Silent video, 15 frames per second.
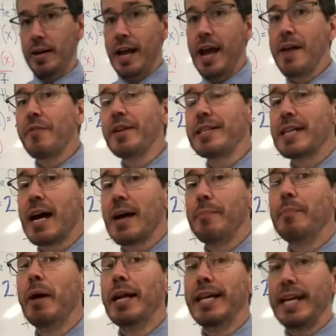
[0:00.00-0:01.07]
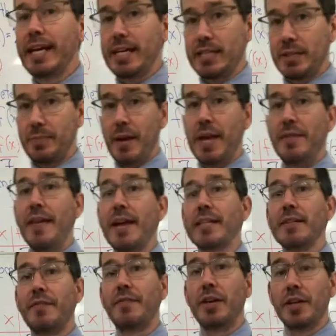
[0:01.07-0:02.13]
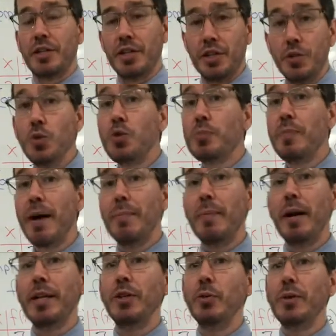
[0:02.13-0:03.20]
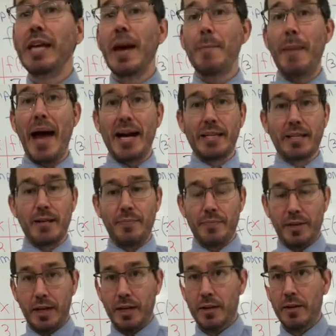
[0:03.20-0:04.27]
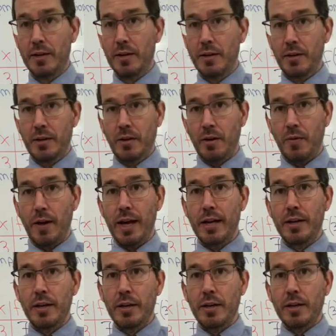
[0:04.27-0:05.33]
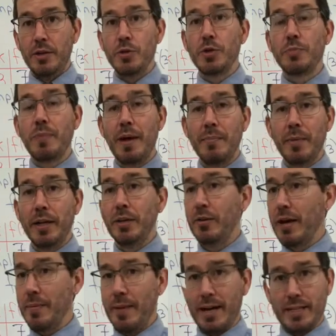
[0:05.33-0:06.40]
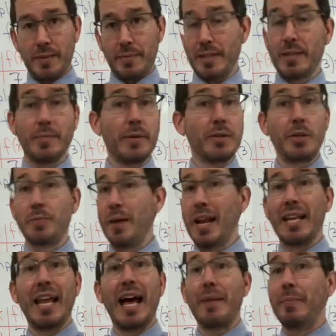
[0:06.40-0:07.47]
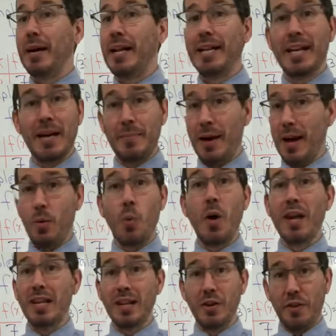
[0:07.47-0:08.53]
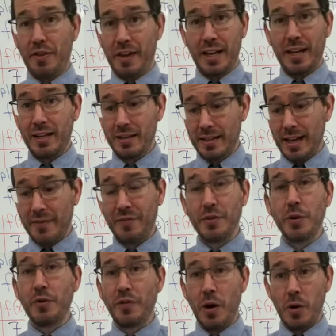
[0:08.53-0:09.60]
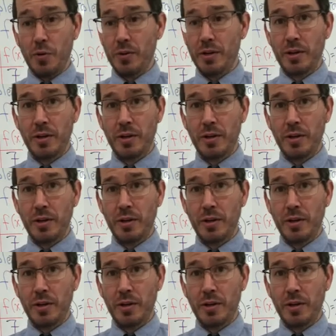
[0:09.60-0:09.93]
Every time money gets spent, that is a function. You spend money, you get back something, all right? You spend money, you get back something. Sometimes you spend a lot of money to get back one little thing, like a new phone.